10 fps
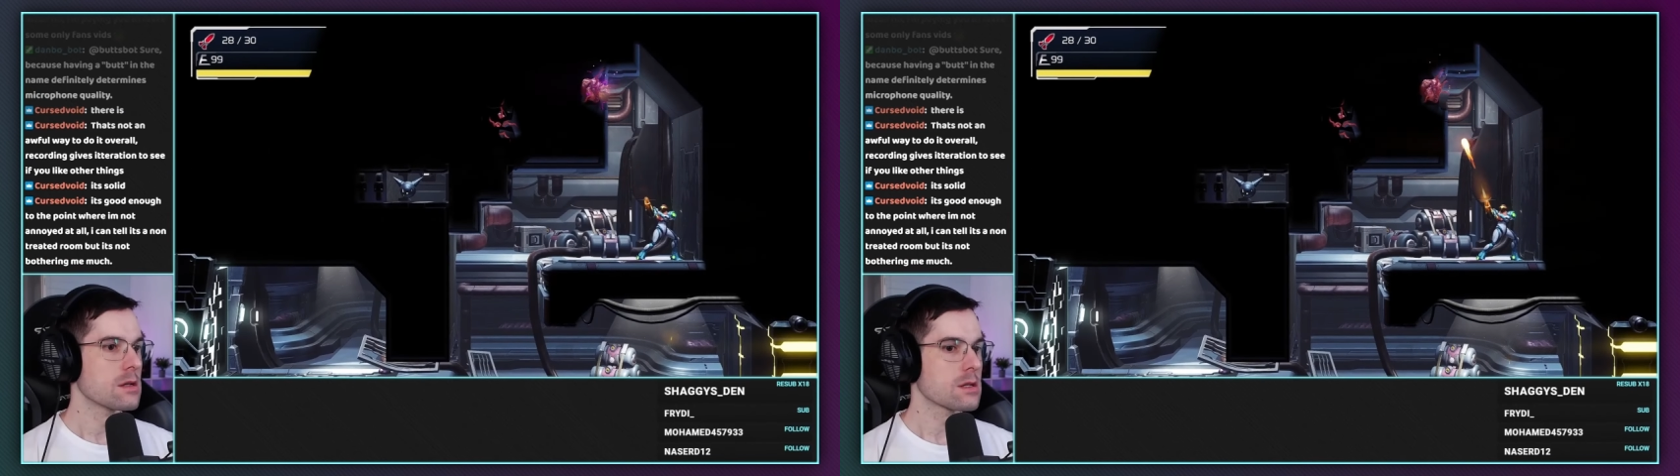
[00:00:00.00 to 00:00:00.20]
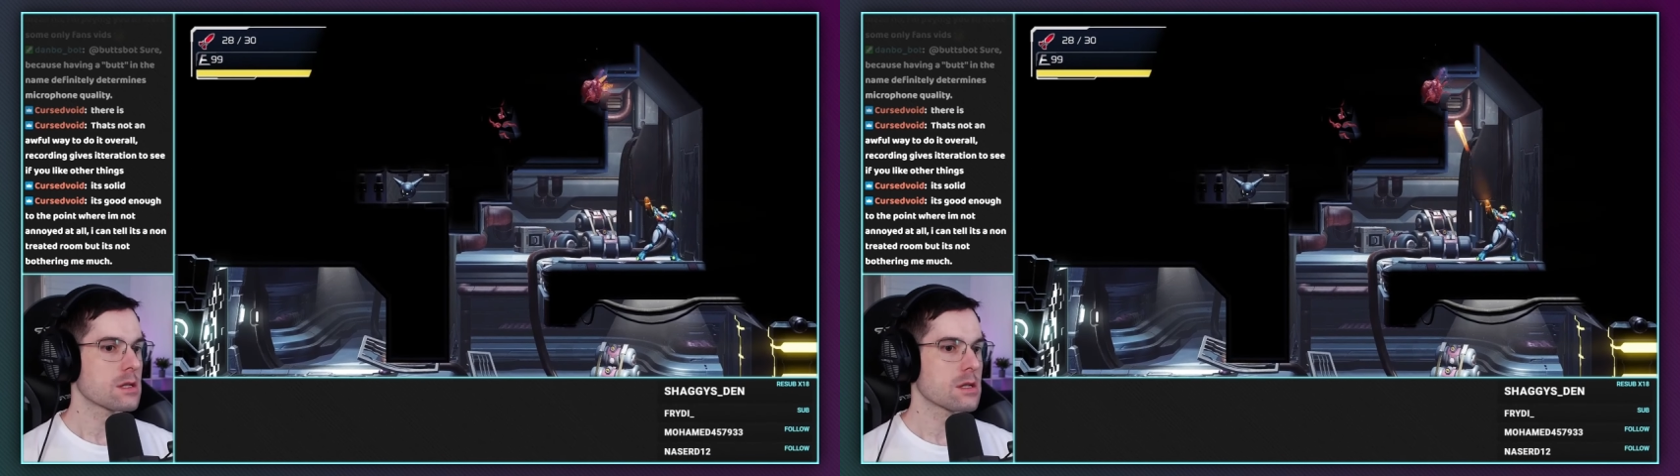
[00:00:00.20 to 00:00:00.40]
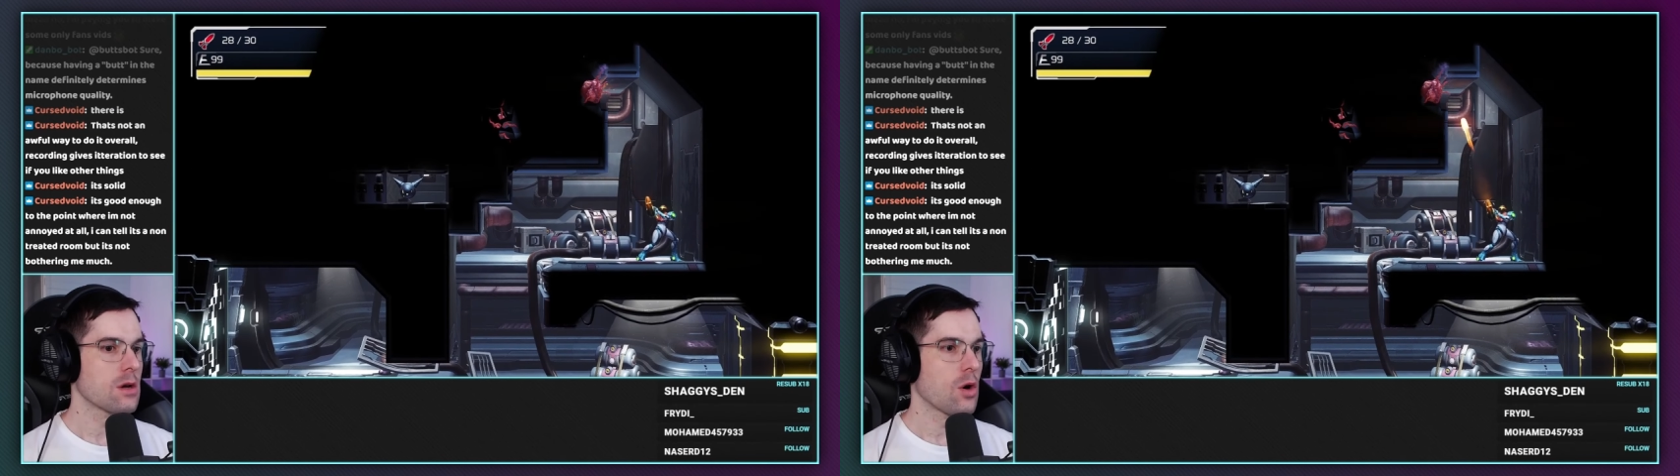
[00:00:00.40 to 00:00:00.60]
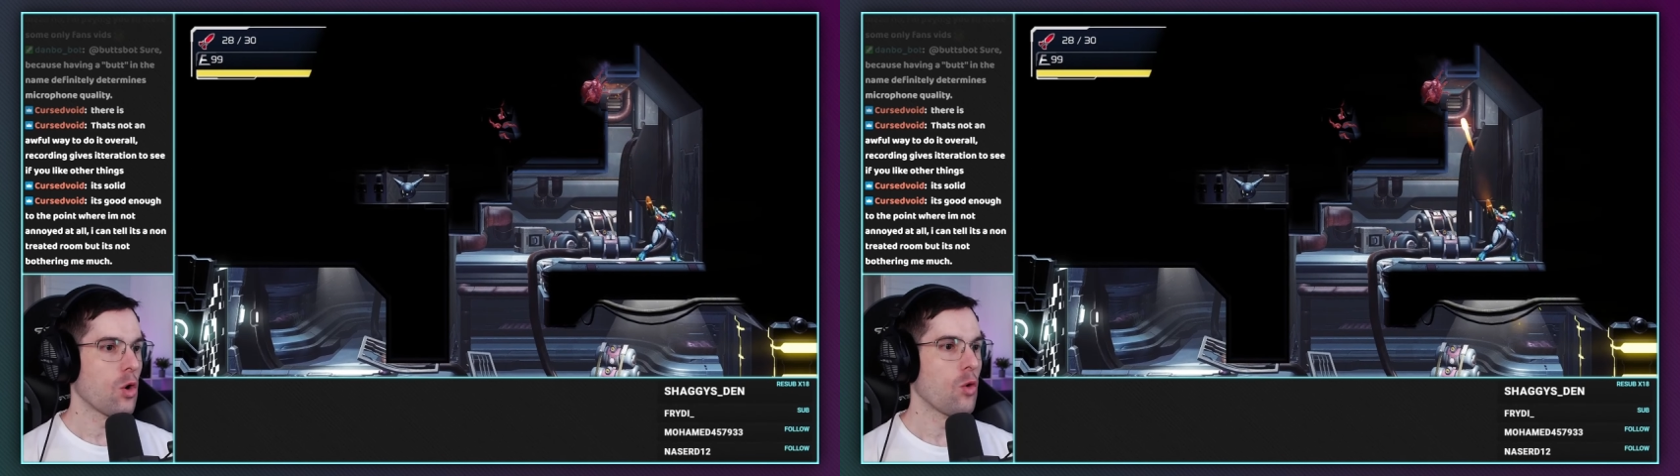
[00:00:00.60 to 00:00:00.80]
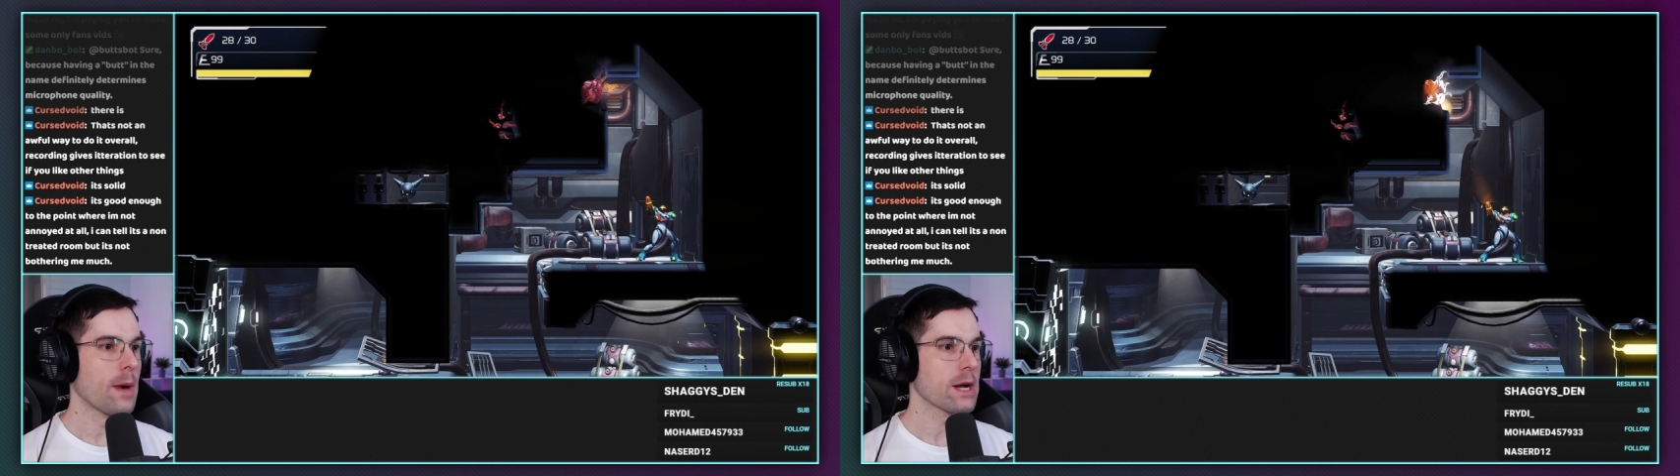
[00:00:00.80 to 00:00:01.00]
So,
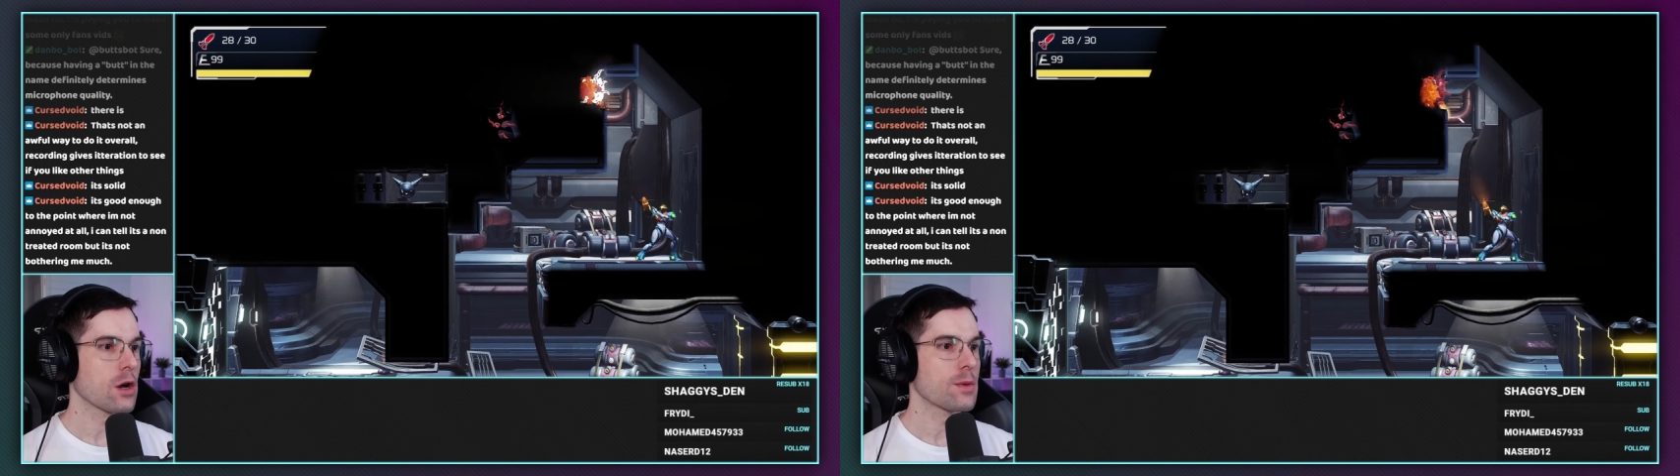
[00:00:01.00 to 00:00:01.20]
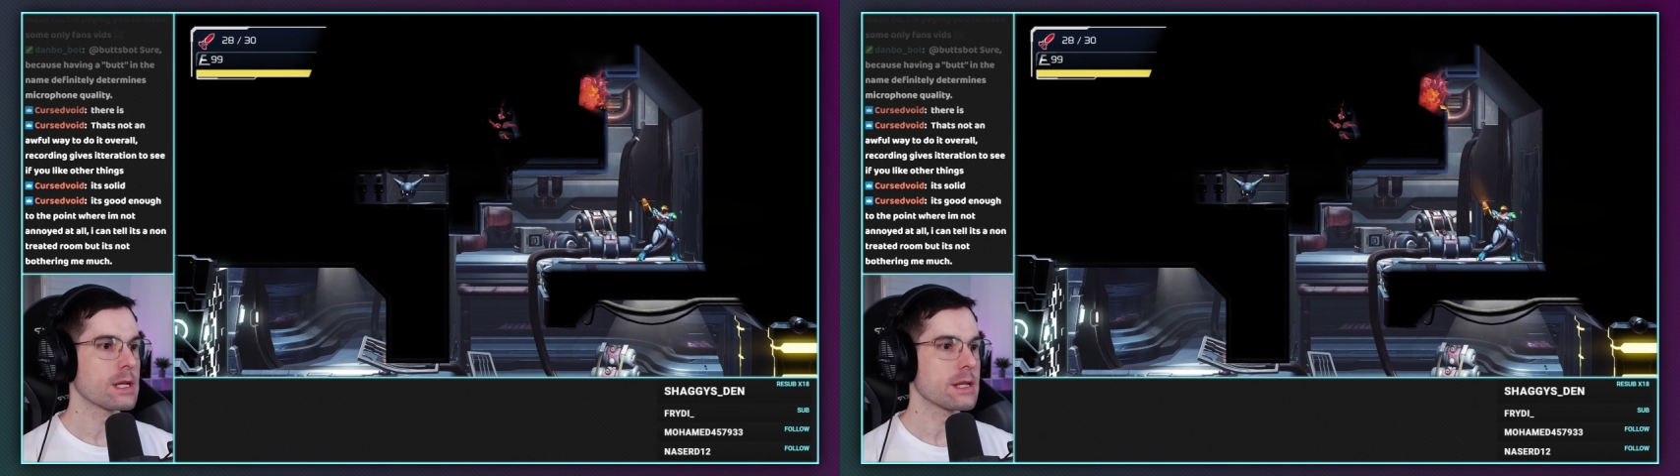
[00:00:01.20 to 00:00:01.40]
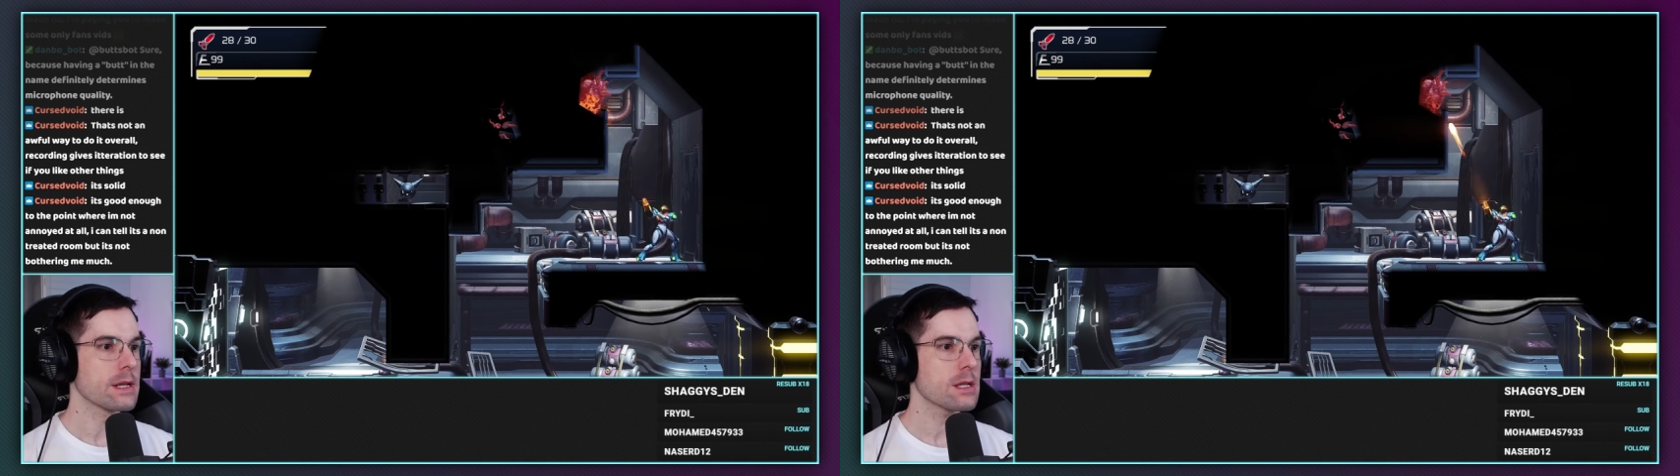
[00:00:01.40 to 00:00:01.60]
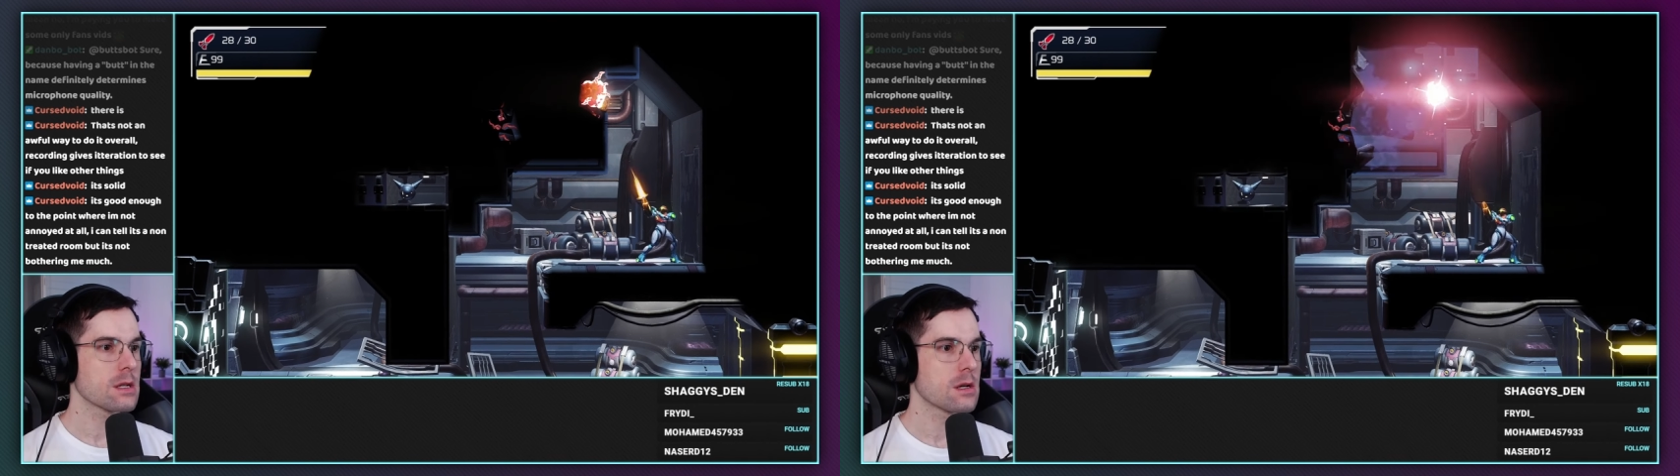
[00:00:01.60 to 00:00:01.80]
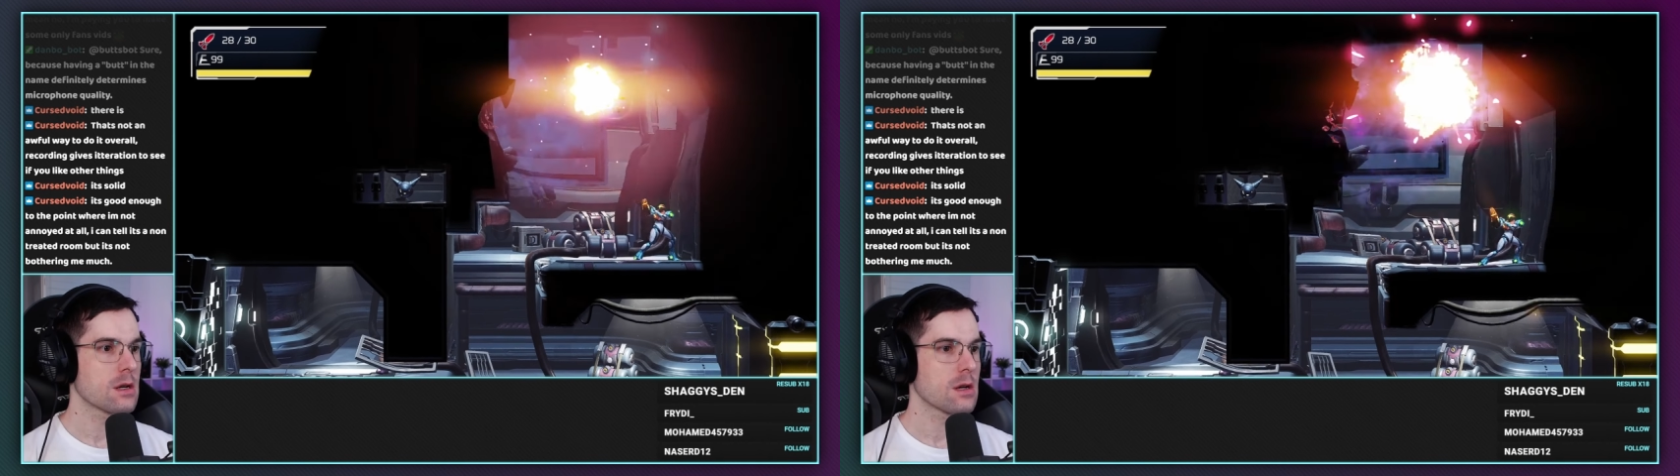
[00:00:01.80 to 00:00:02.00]
oh my god, what is this?
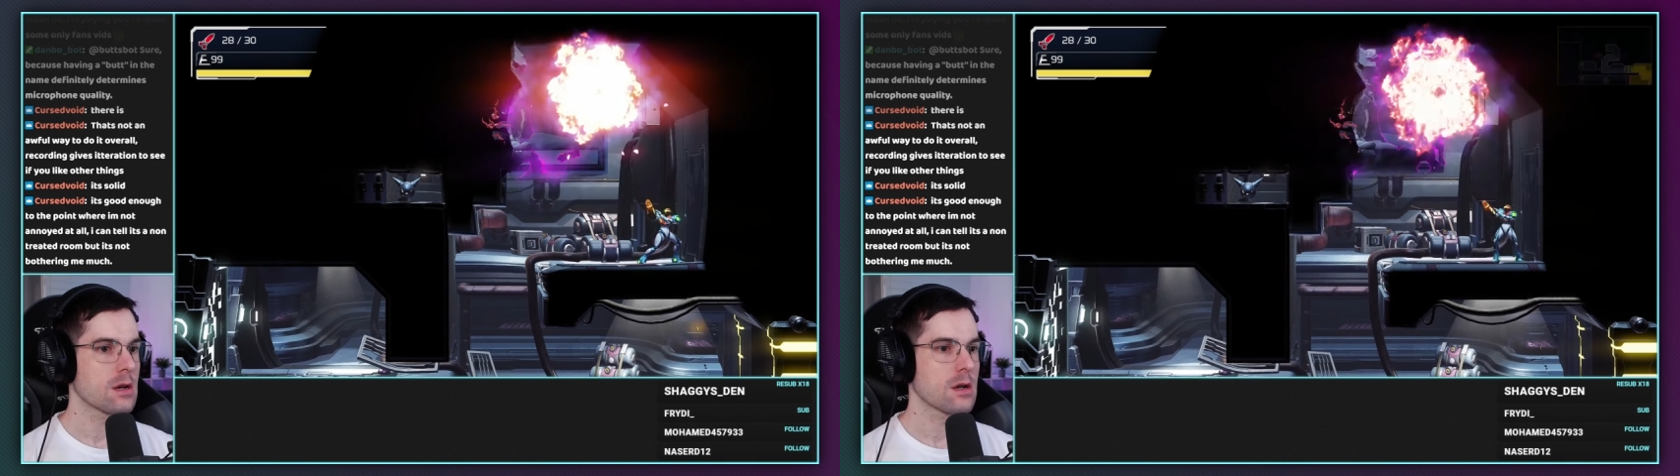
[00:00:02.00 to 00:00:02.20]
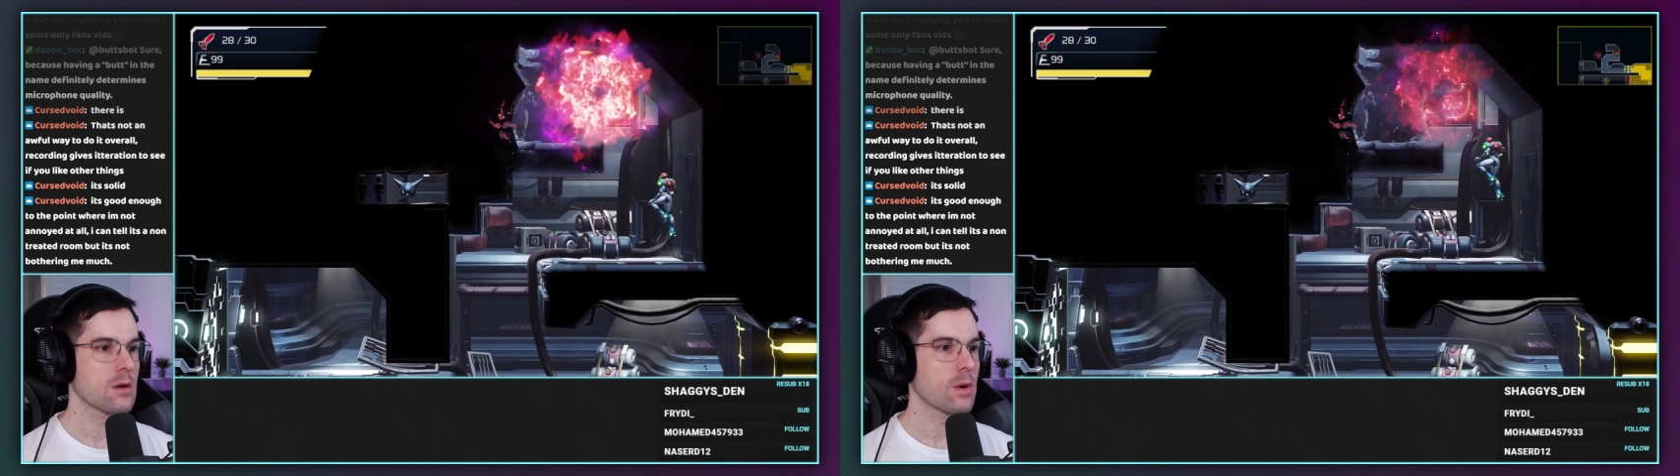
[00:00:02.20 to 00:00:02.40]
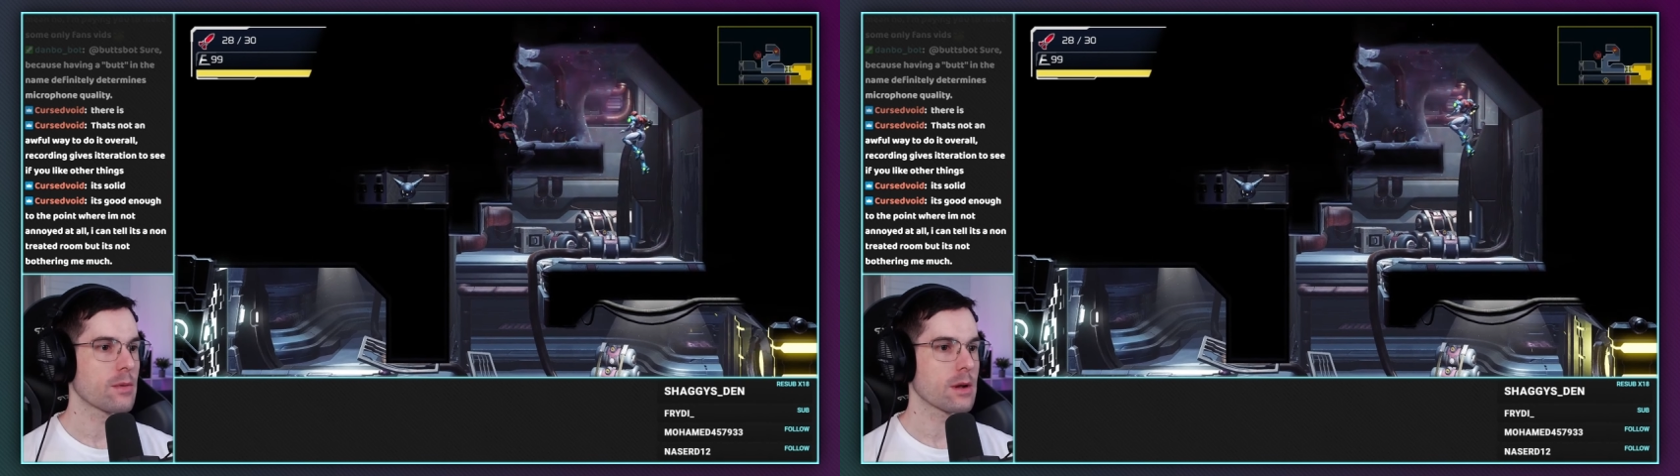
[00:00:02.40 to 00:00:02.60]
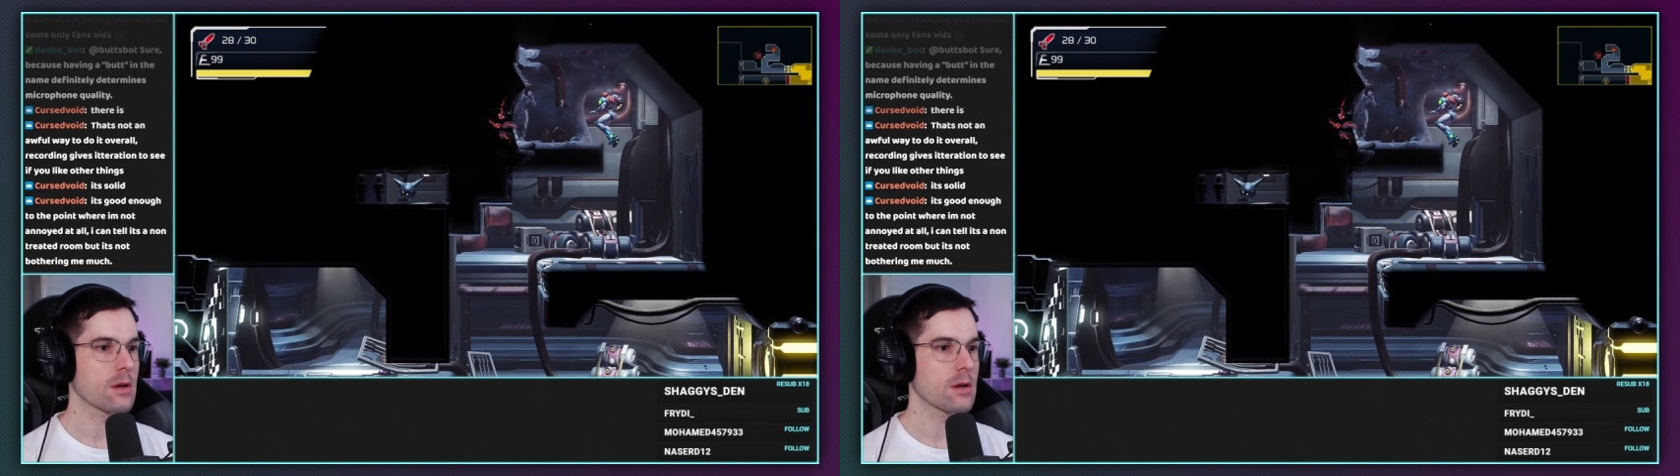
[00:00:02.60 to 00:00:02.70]
Wait,